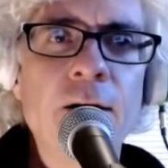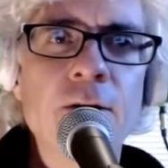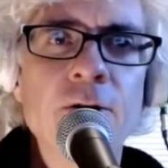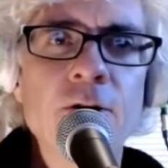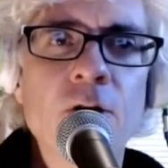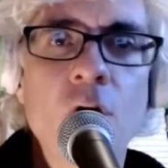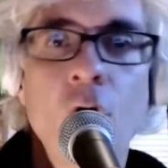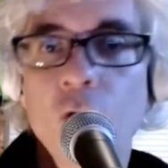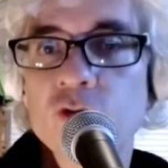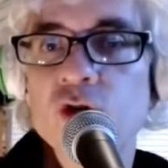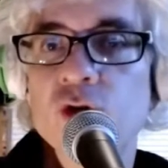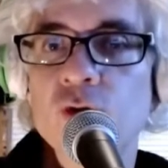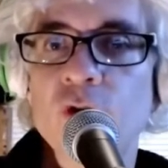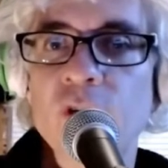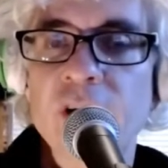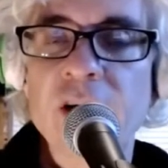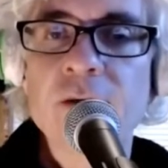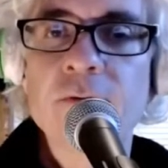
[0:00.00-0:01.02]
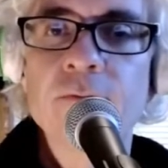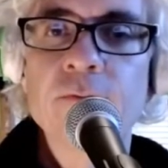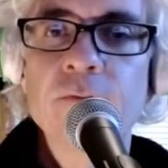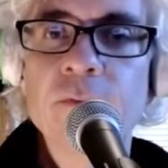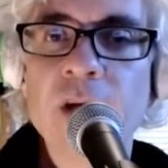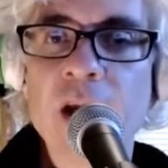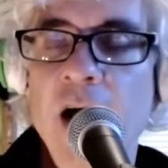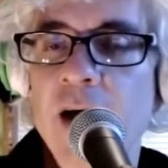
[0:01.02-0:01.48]
culturally,
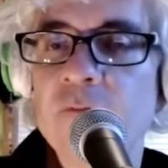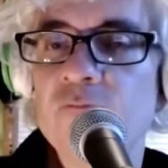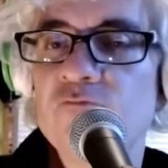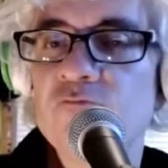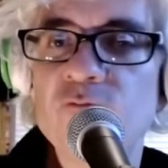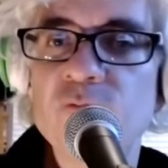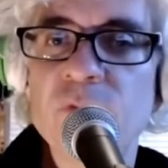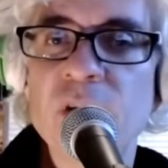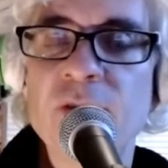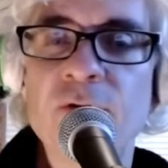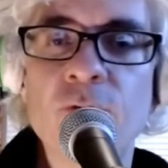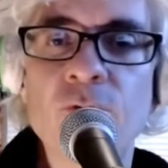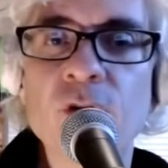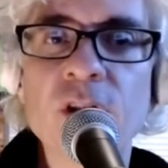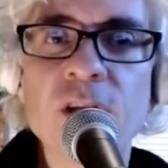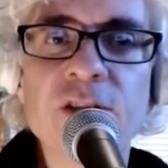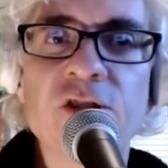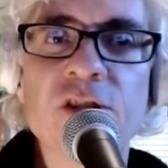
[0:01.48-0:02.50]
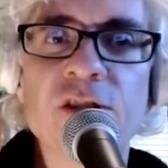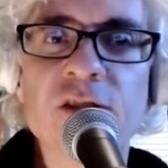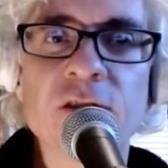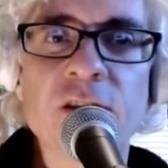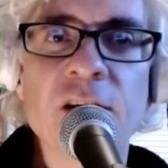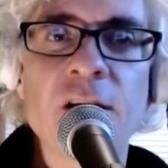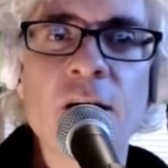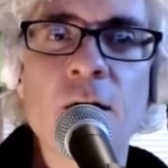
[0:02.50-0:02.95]
not even
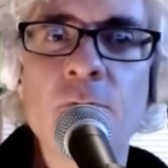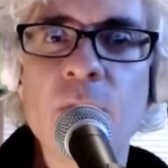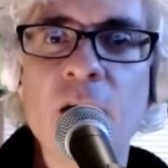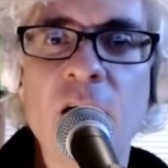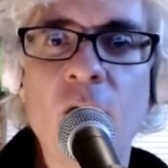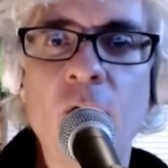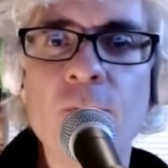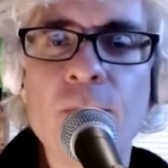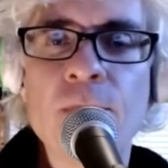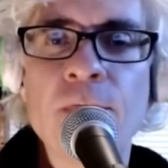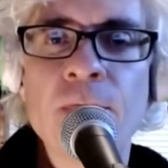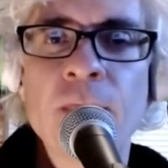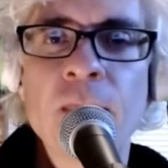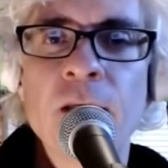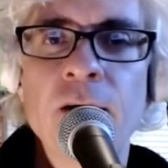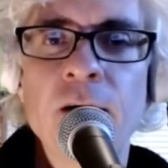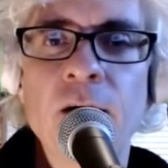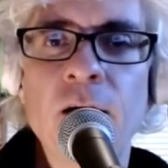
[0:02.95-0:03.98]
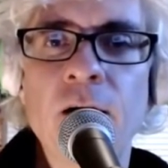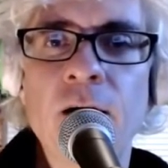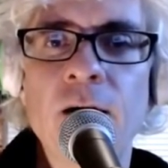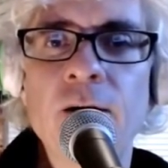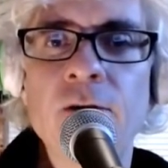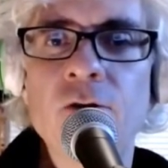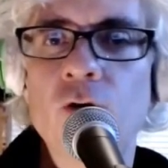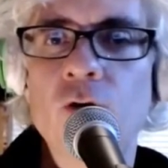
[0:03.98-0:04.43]
religiously, about
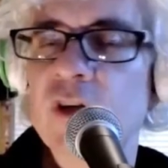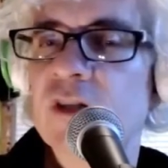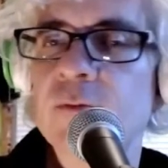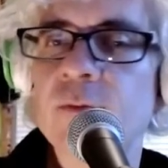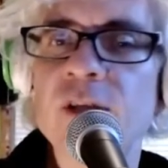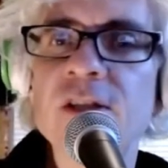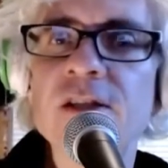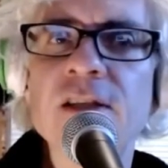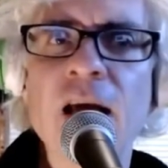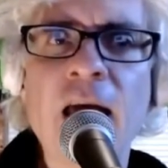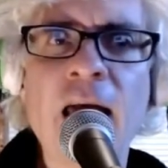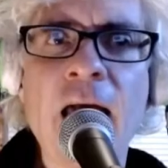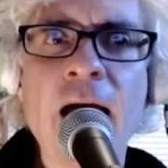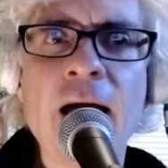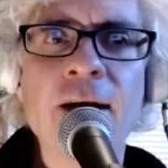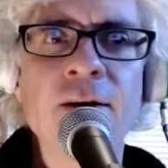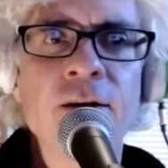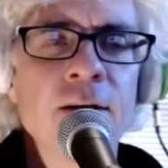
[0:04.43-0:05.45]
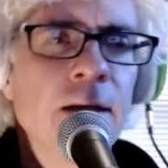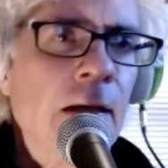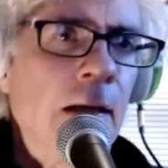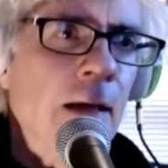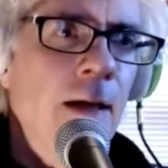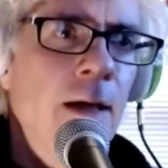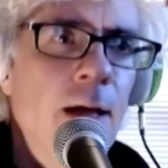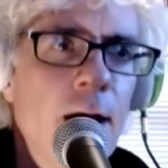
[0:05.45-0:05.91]
Christmas. And
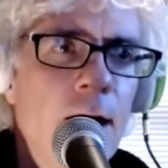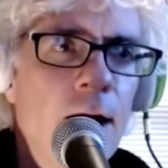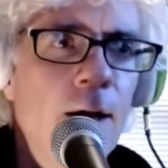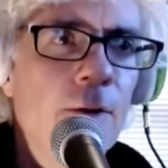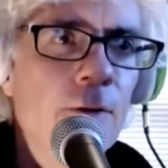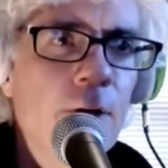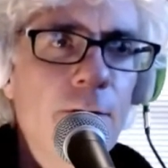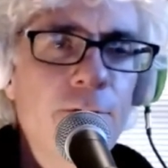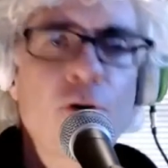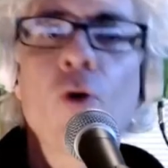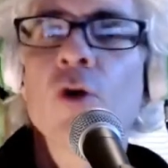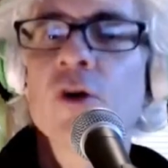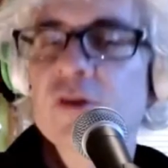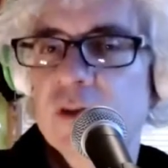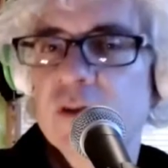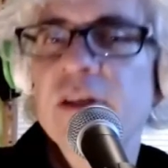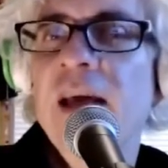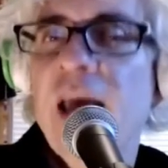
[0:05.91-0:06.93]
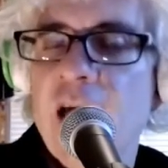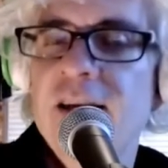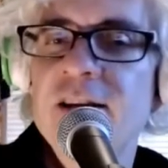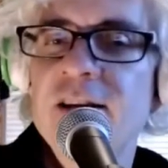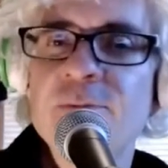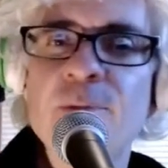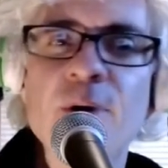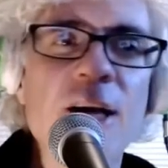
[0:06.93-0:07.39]
of course,
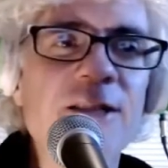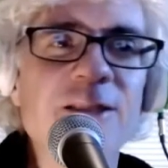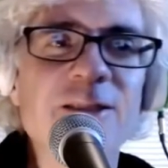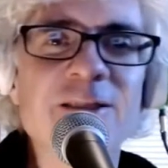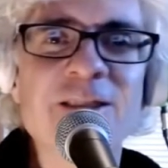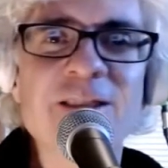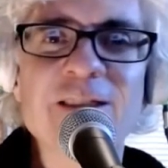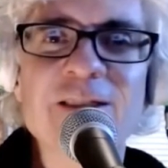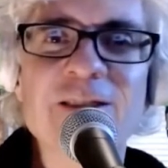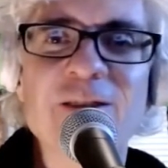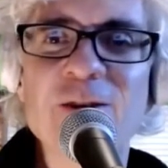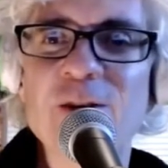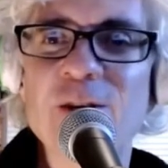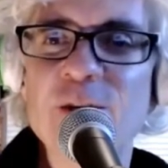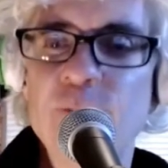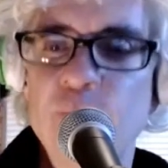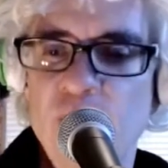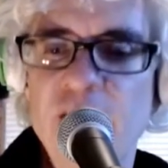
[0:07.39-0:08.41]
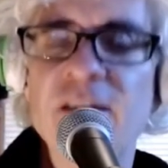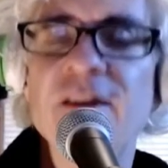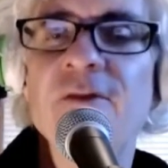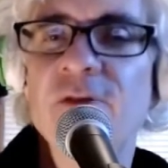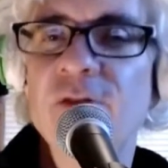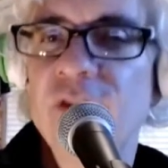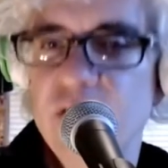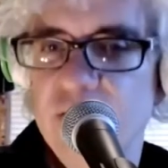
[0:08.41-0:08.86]
getting presents is good, but
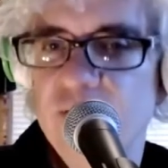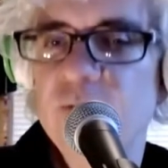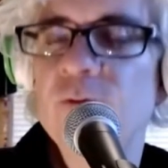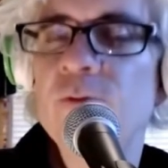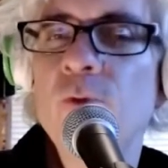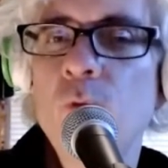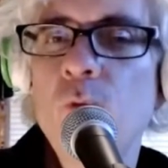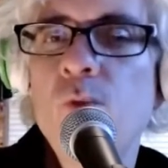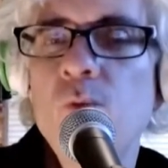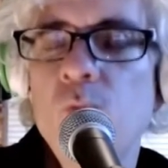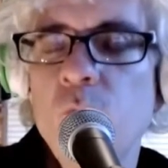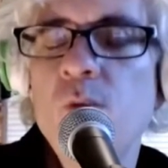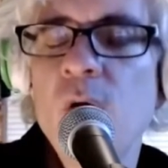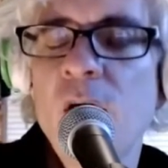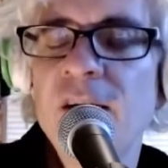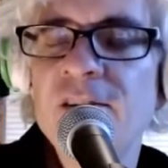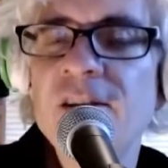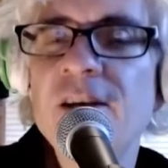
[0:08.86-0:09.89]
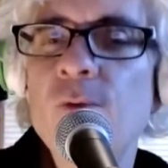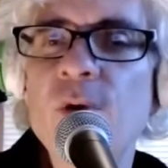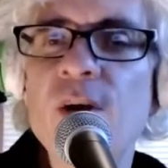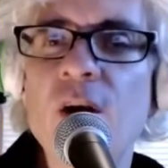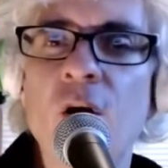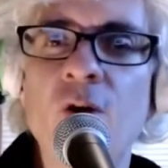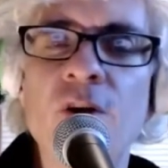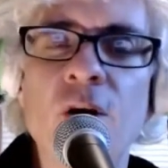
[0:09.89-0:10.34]
I think
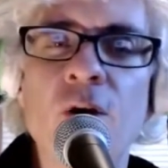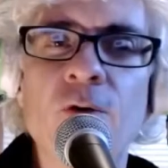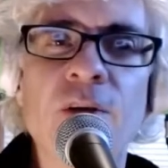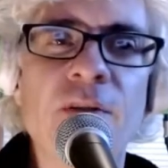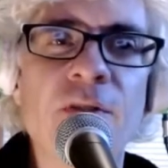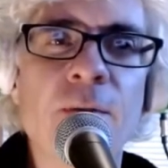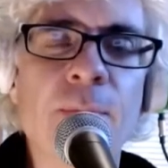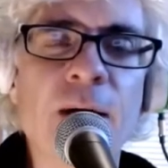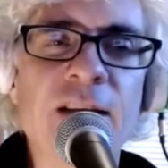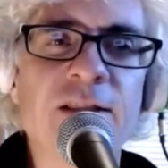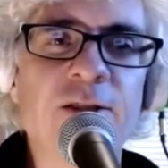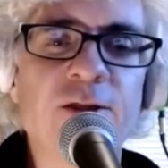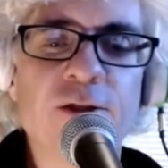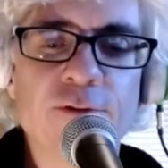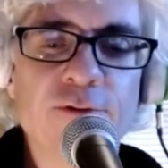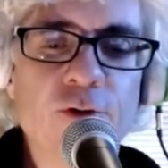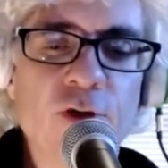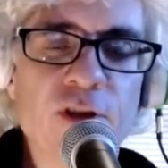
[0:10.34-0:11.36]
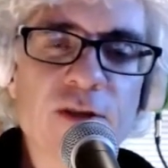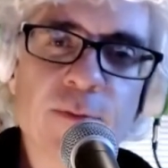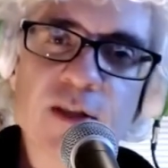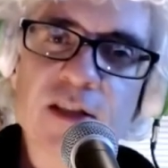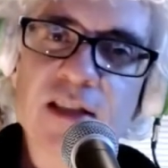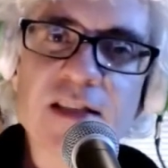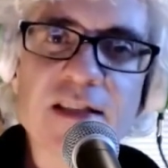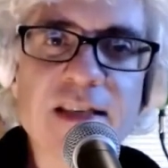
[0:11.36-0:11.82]
we all know that the message of
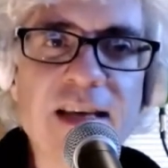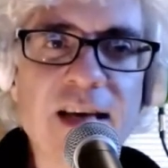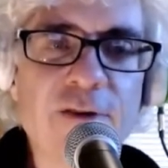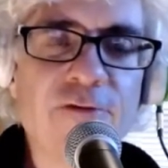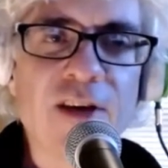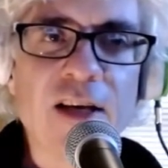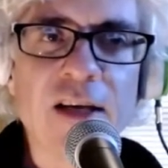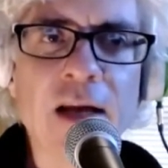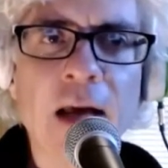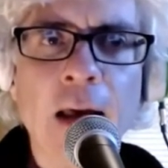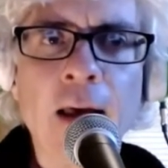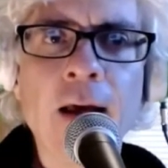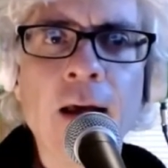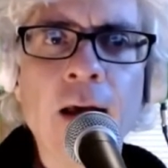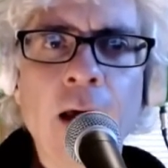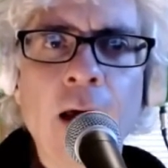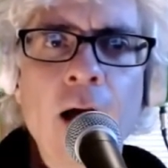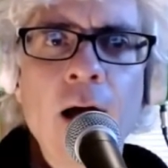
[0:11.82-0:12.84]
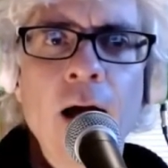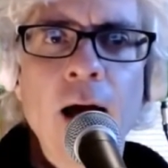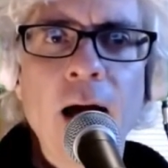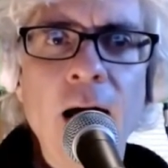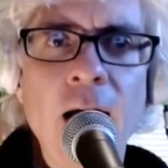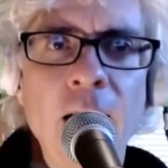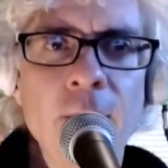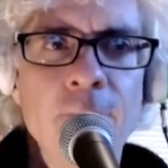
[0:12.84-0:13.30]
Christmas is giving.
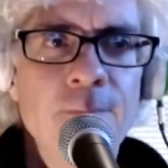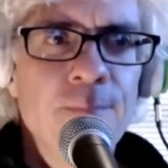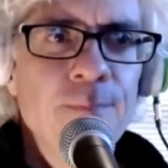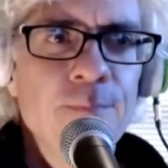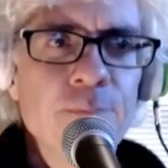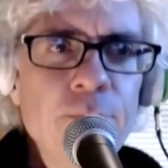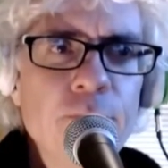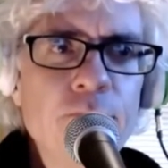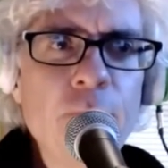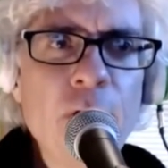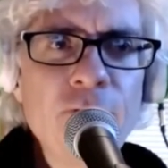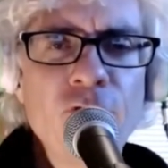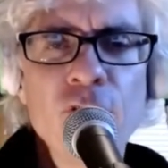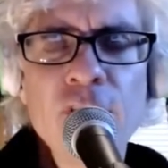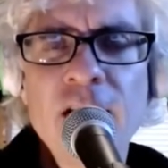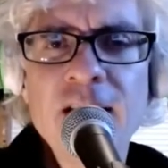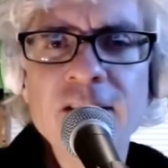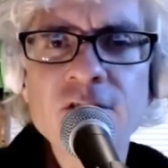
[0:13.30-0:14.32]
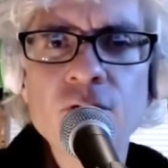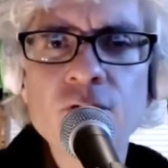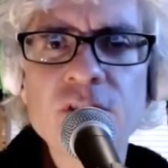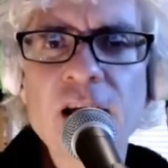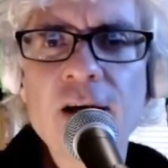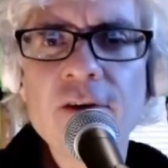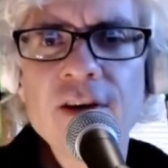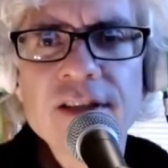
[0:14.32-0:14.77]
But for the
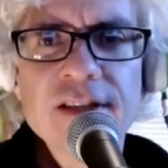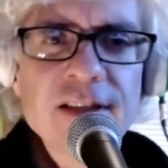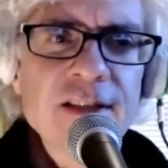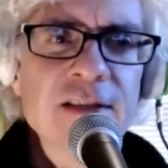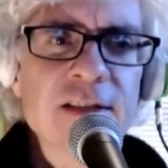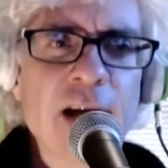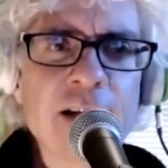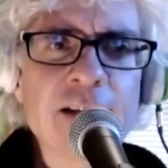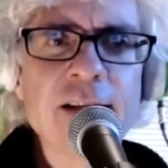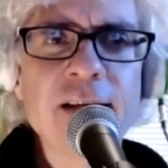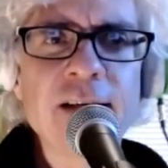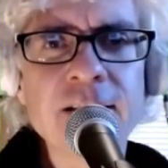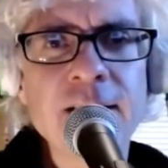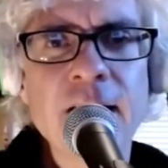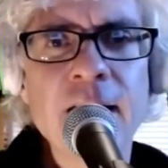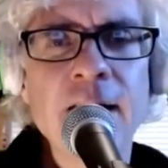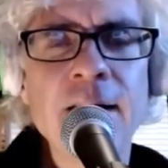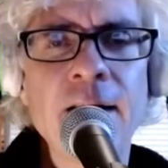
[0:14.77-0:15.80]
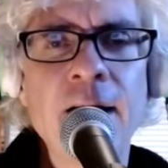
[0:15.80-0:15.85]
esotericist, I think that